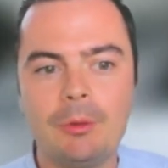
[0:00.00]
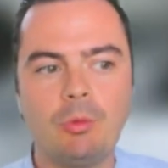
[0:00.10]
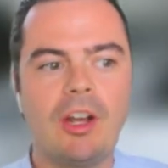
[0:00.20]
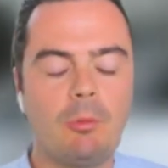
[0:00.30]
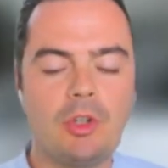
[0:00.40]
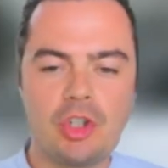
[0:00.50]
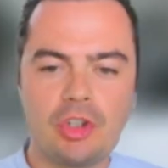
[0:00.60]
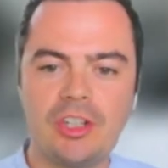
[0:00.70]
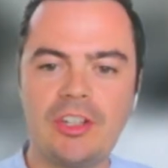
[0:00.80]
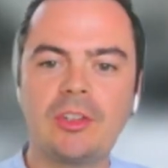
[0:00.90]
And we're
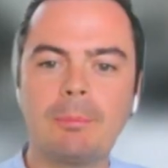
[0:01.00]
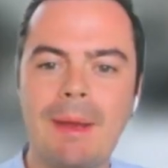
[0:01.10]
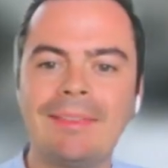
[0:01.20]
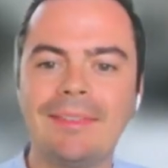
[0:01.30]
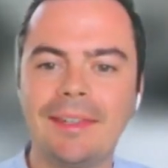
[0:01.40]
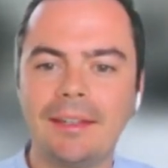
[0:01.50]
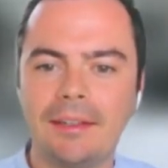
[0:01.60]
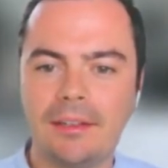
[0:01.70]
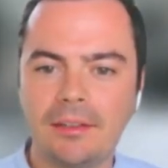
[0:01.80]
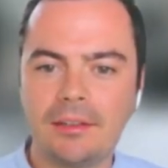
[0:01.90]
just
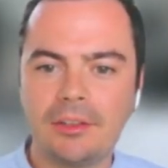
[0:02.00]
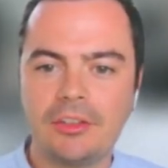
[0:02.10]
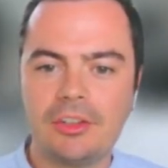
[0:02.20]
expanding